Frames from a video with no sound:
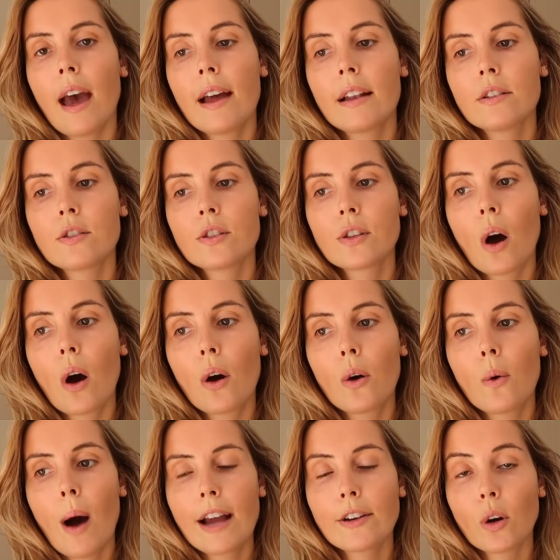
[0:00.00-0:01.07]
And
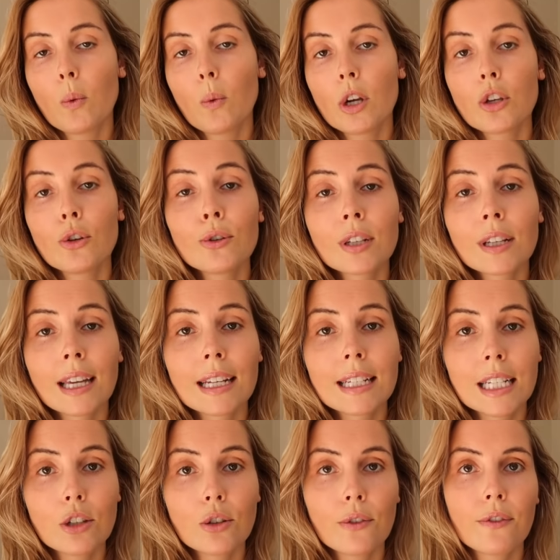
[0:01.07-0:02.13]
so I don't want you to
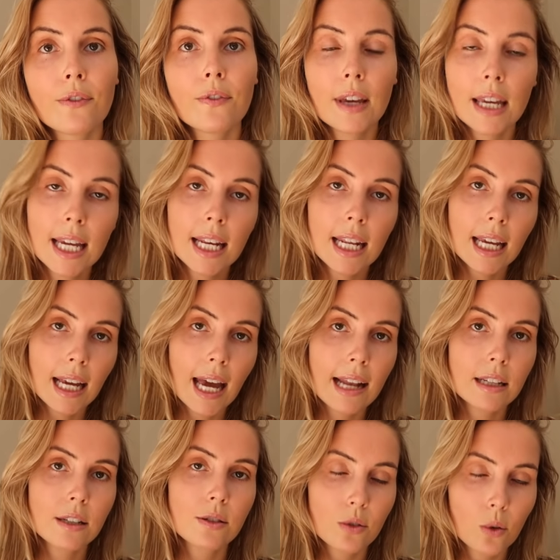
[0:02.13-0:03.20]
continue feeding
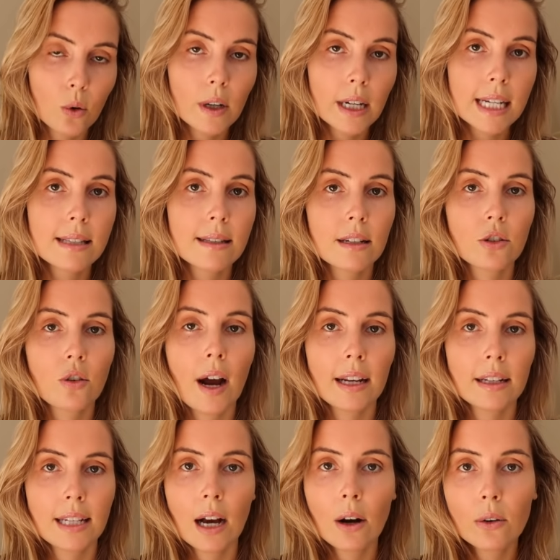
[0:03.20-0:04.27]
any stories that are trying
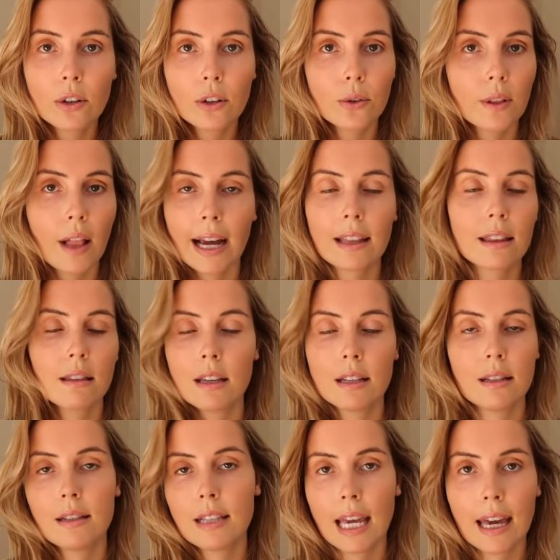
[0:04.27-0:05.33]
to tell you like that
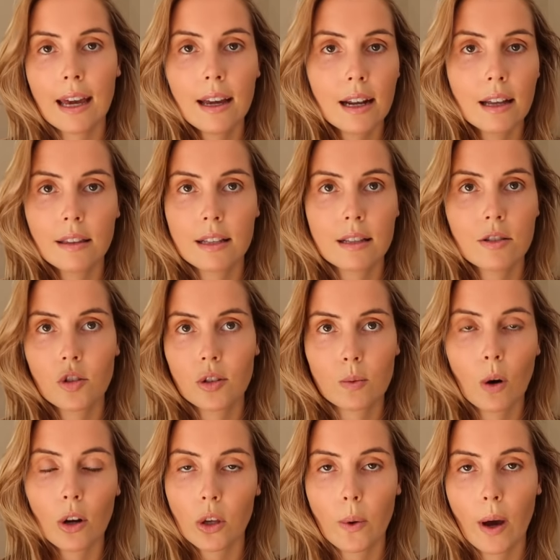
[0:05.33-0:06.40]
this is it and this is just
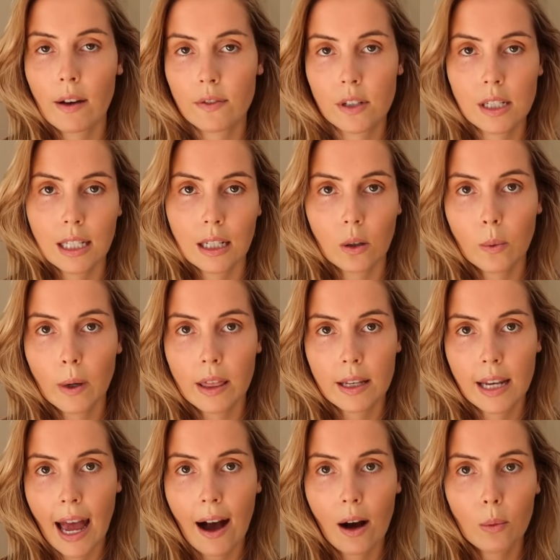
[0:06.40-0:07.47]
what you have to deal with
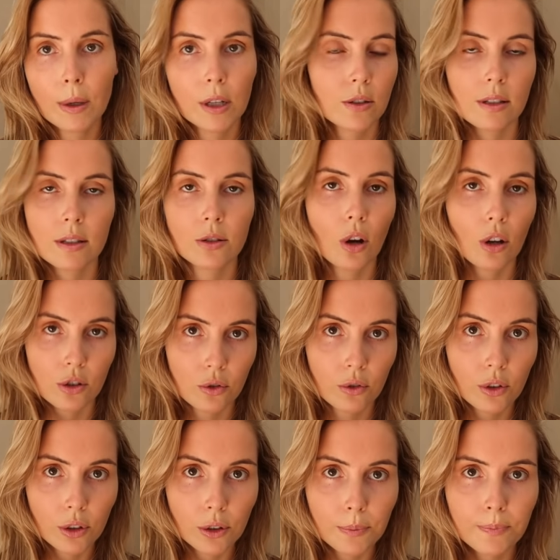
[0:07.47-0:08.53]
now because it's not
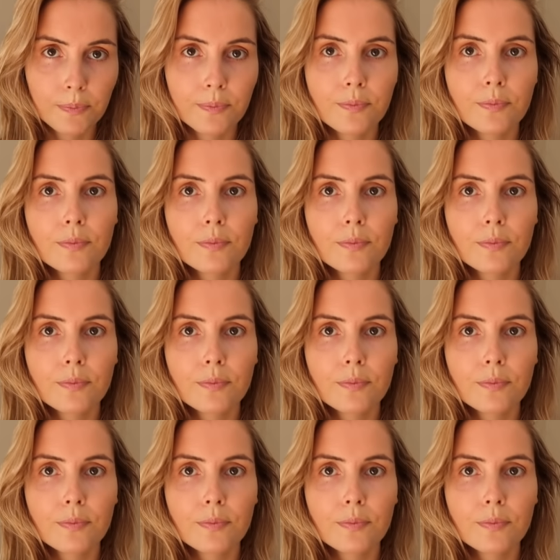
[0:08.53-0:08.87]
true.